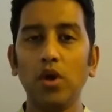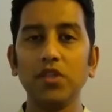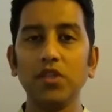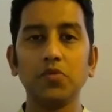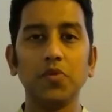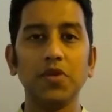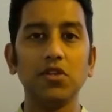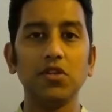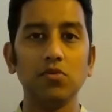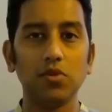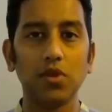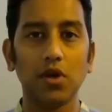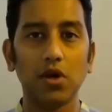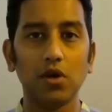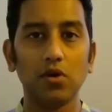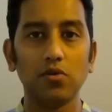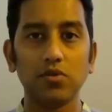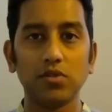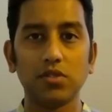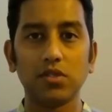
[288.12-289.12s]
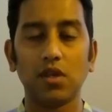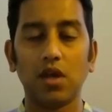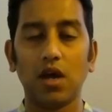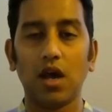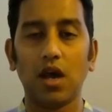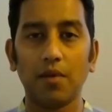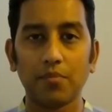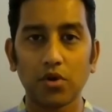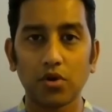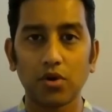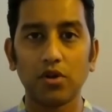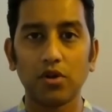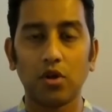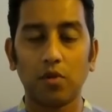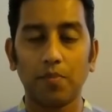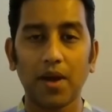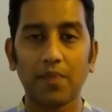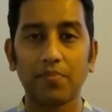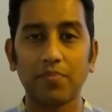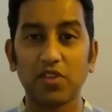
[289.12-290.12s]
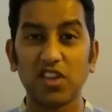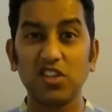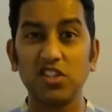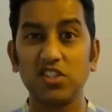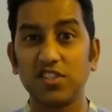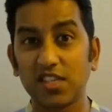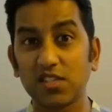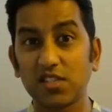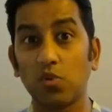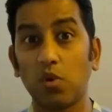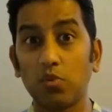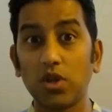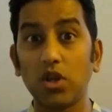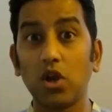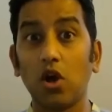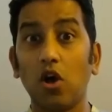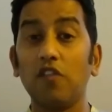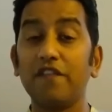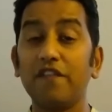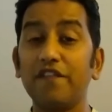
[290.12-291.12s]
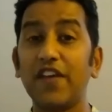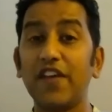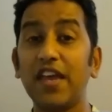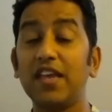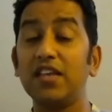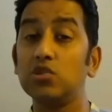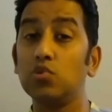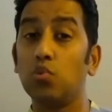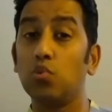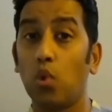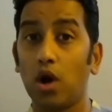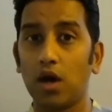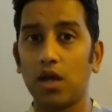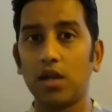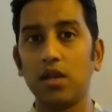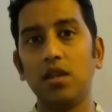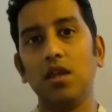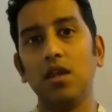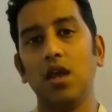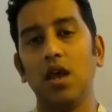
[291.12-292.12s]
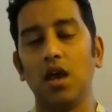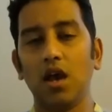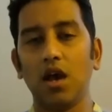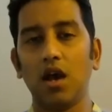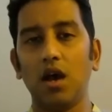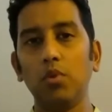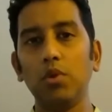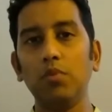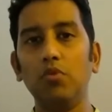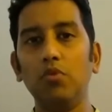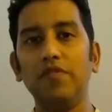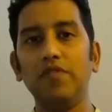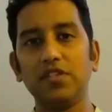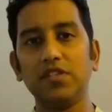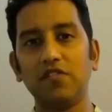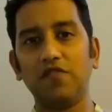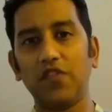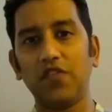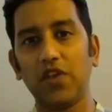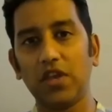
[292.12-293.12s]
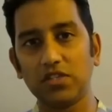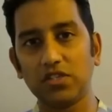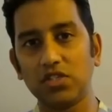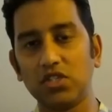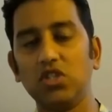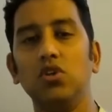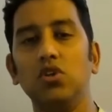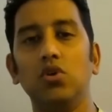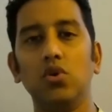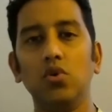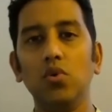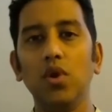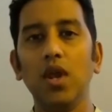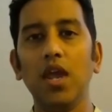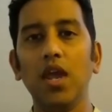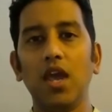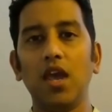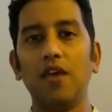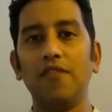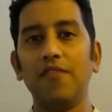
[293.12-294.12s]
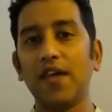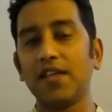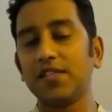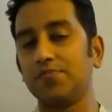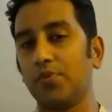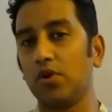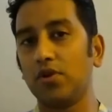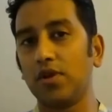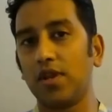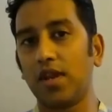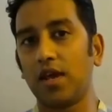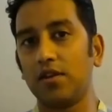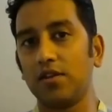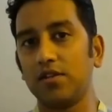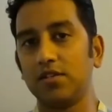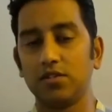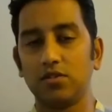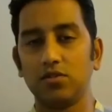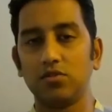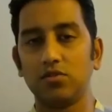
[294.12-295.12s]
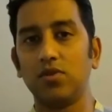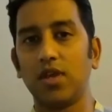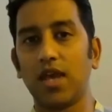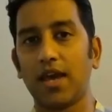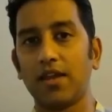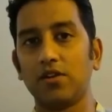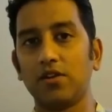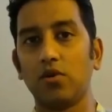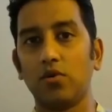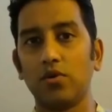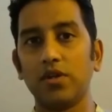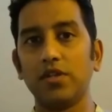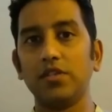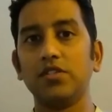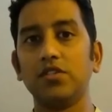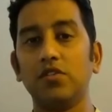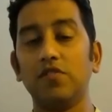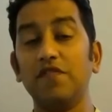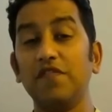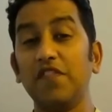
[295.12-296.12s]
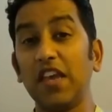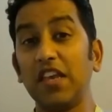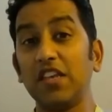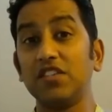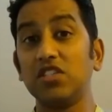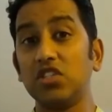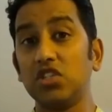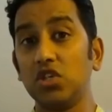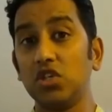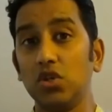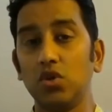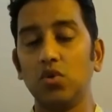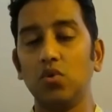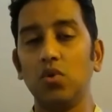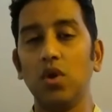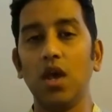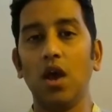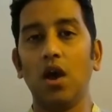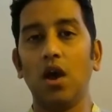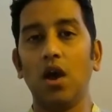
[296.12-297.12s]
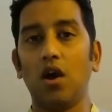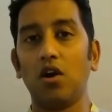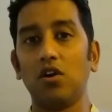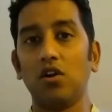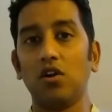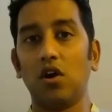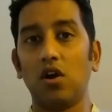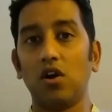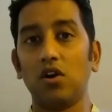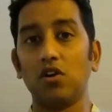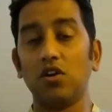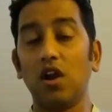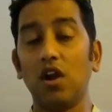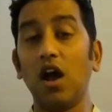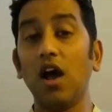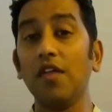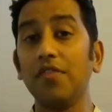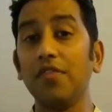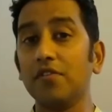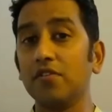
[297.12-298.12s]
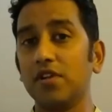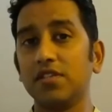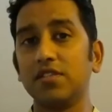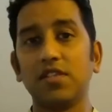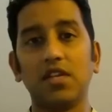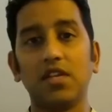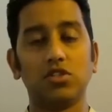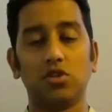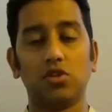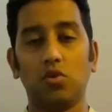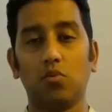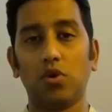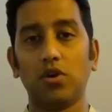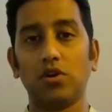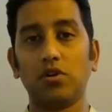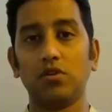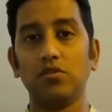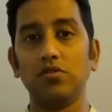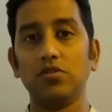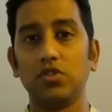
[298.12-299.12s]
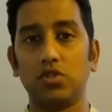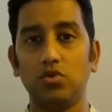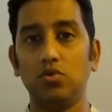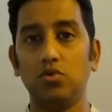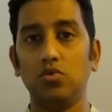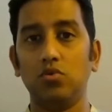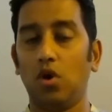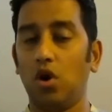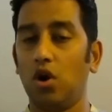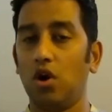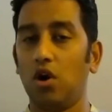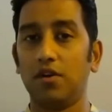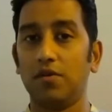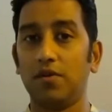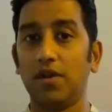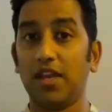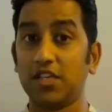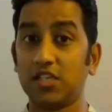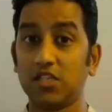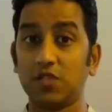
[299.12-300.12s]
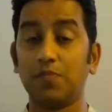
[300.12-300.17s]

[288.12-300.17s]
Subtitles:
Once we do those critical populations, that's what we call phase one, we move into phase two, and that's broken out into two categories. So phase two are other essential workers who are